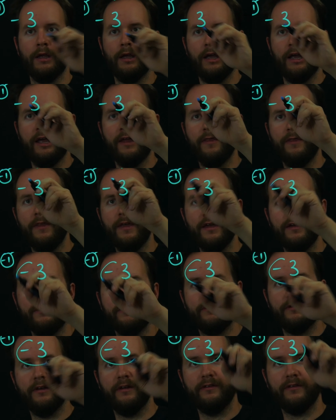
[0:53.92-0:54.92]
And
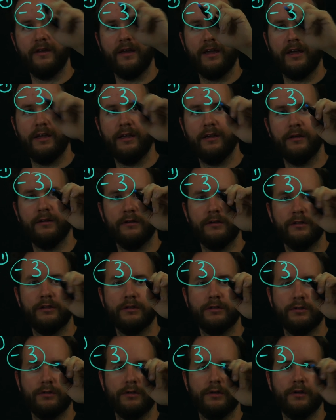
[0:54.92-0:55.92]
this is a
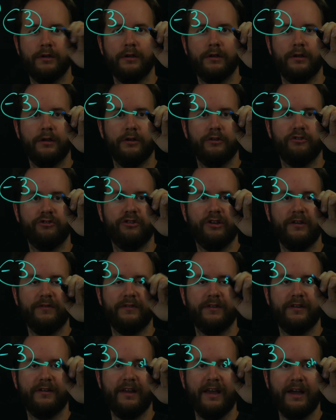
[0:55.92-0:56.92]

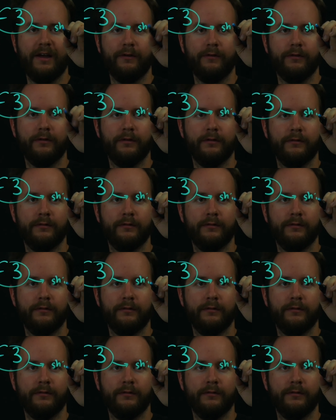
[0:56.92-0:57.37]
shift down